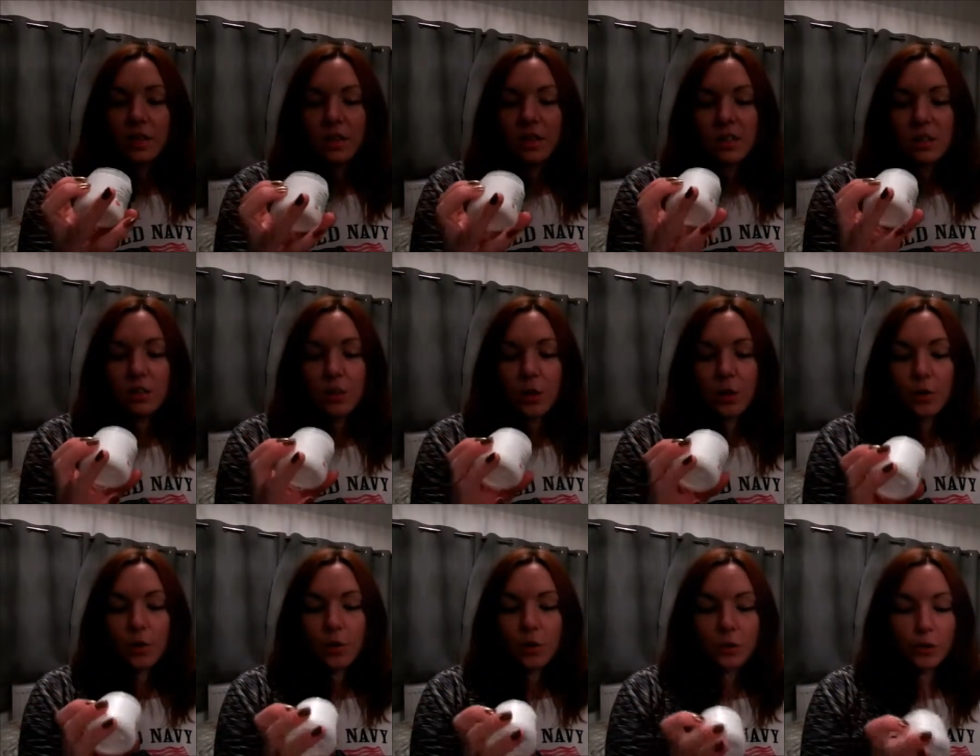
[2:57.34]
That is
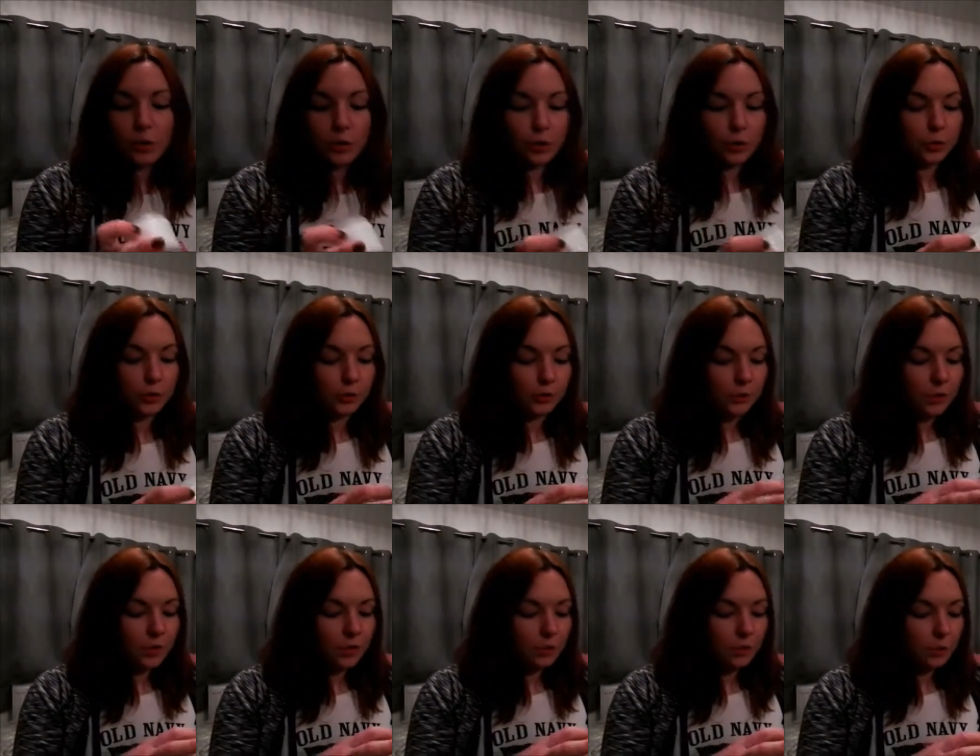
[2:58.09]
coconut oil.
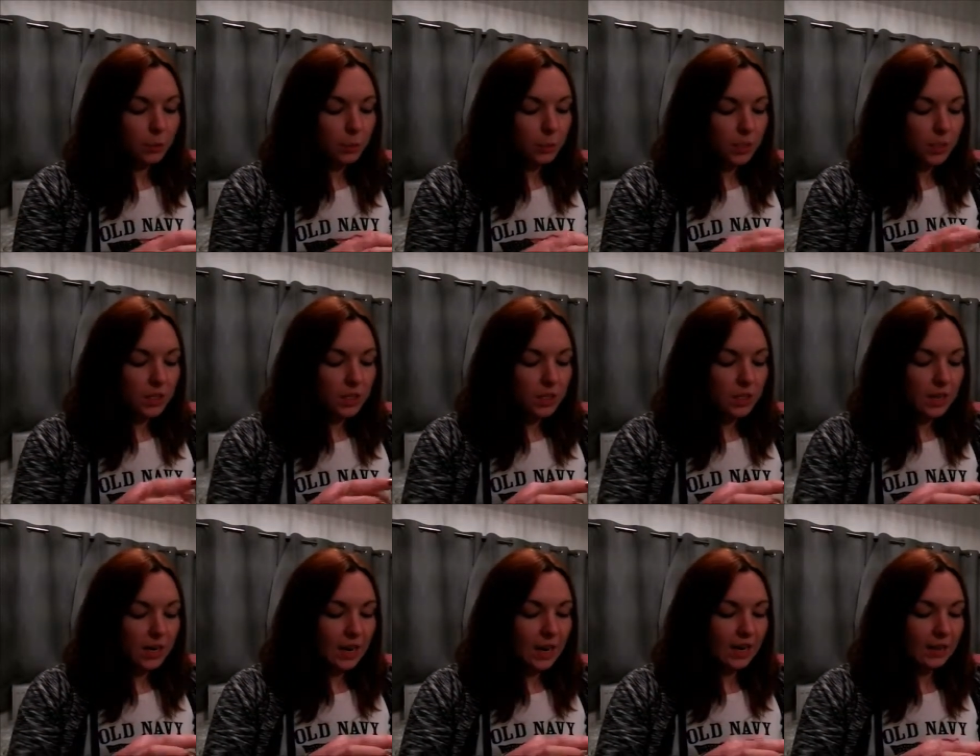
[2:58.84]
If you put it
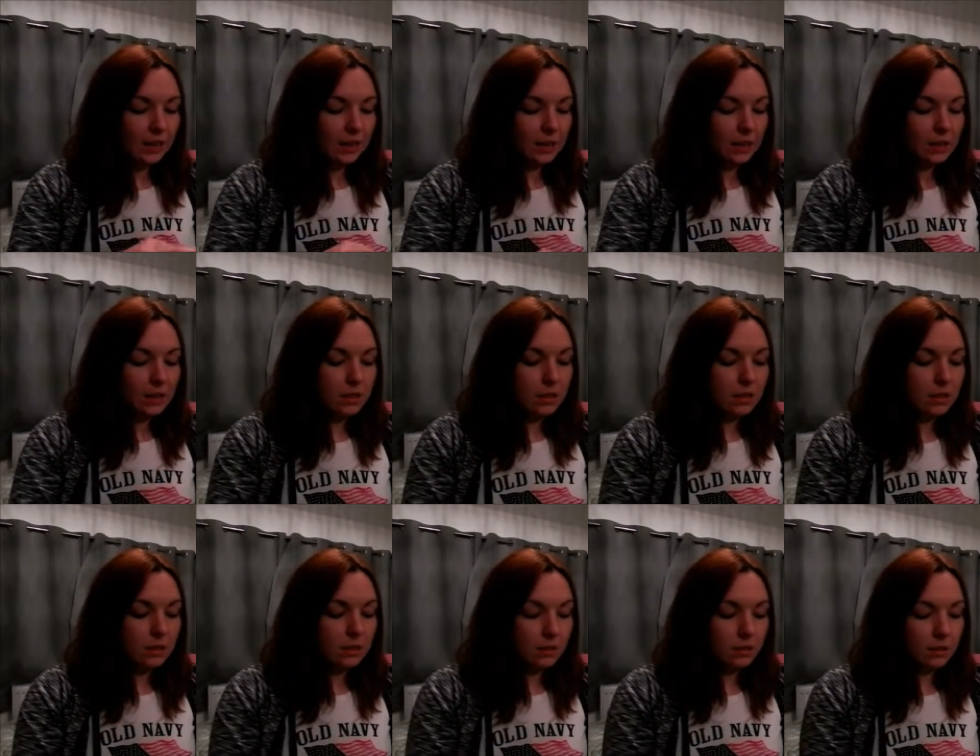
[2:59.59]
into your
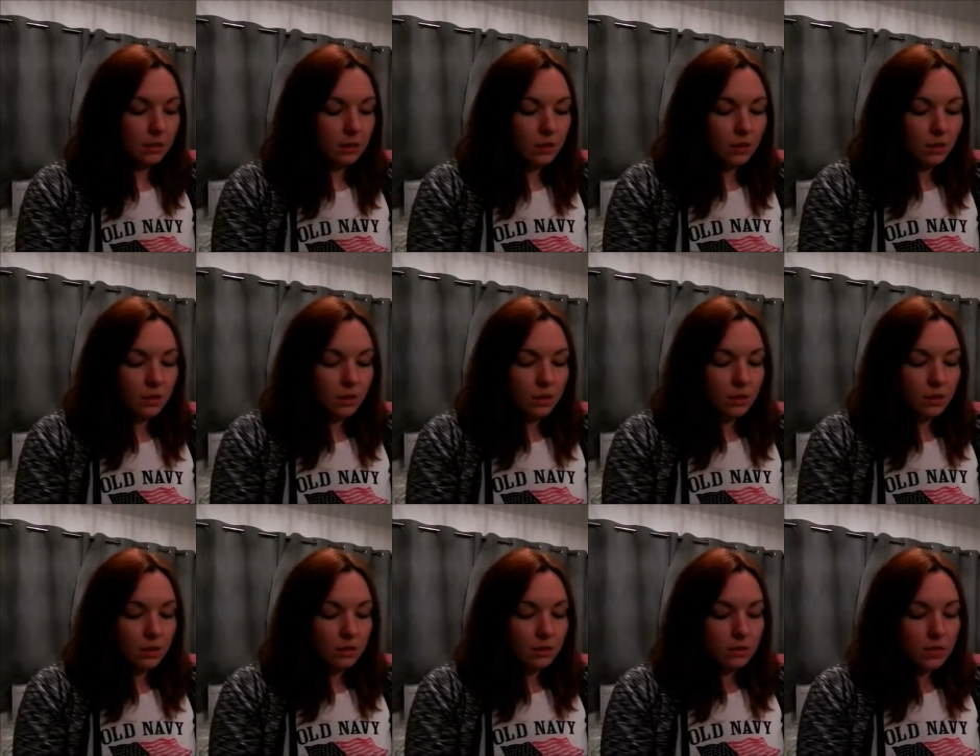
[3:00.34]
hands,
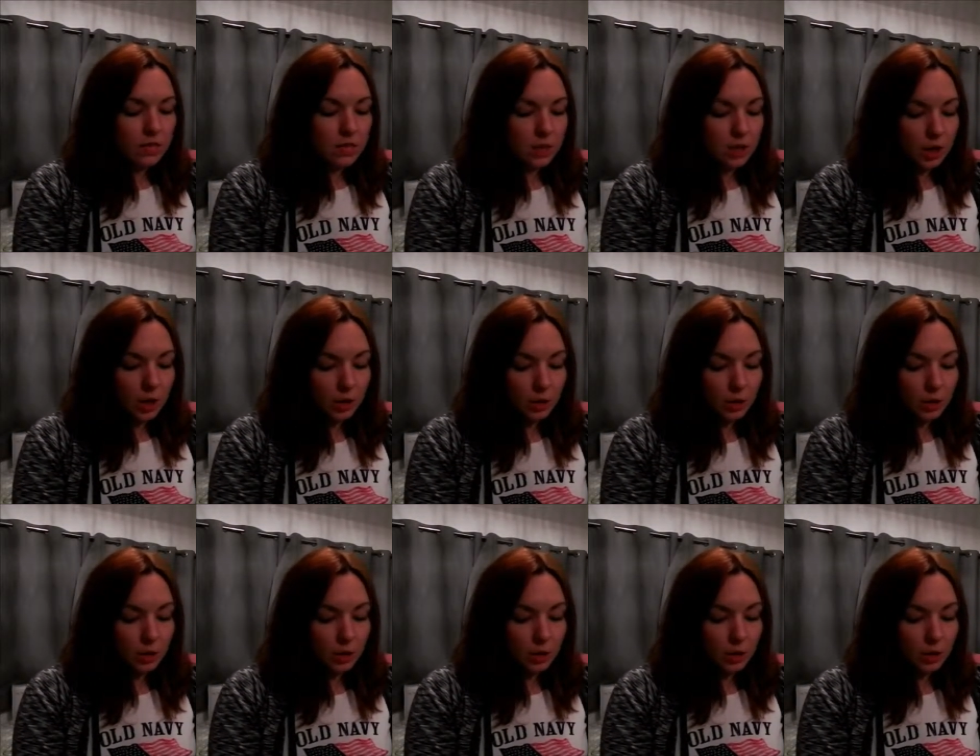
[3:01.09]
this is